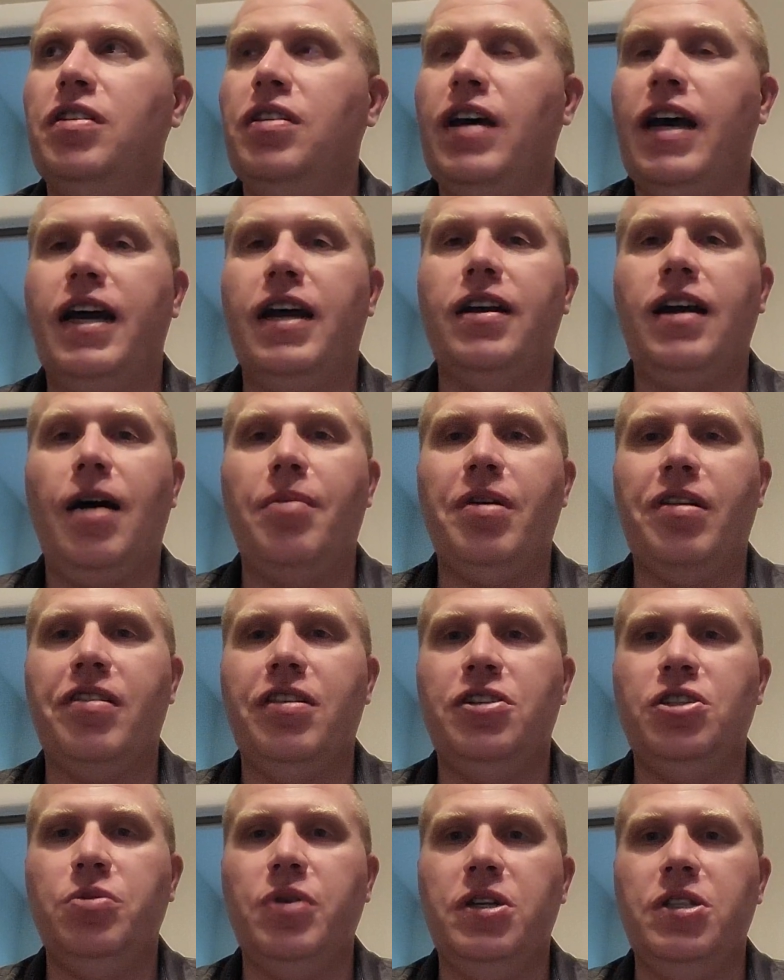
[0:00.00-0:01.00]
economic
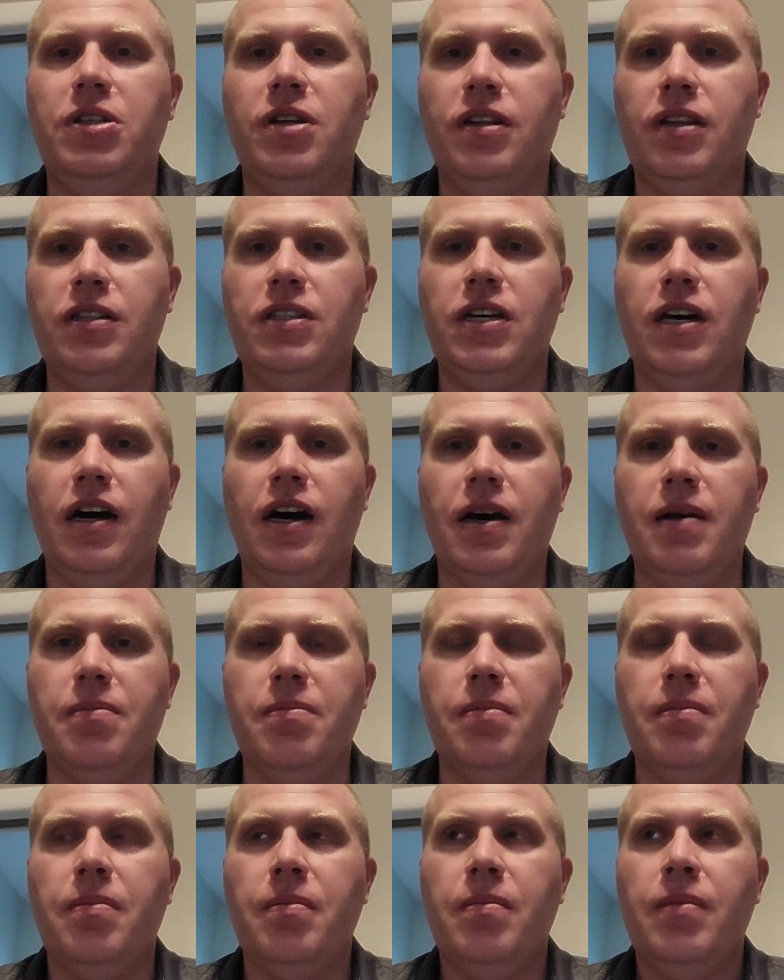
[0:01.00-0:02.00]
situation at the
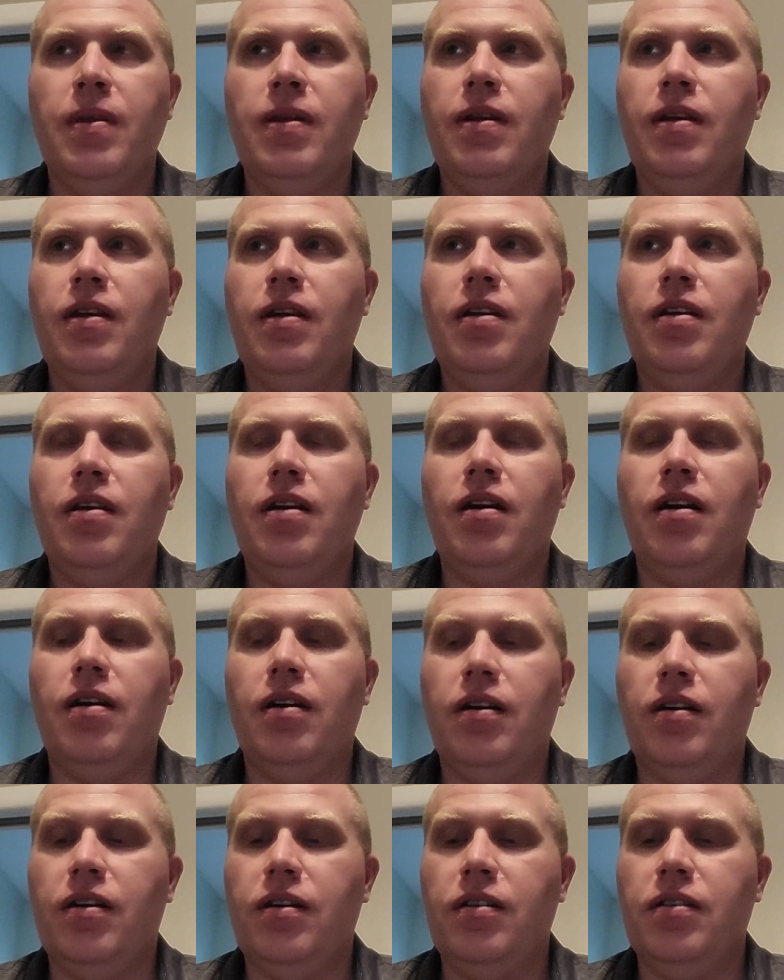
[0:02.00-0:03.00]
time,
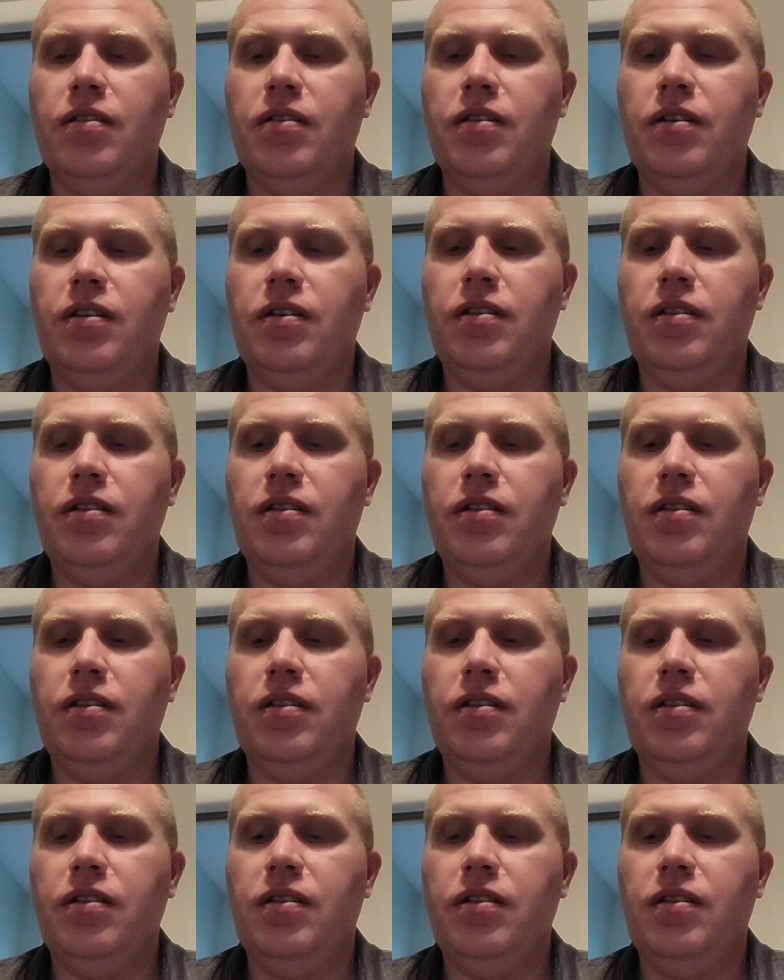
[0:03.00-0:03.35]
uh,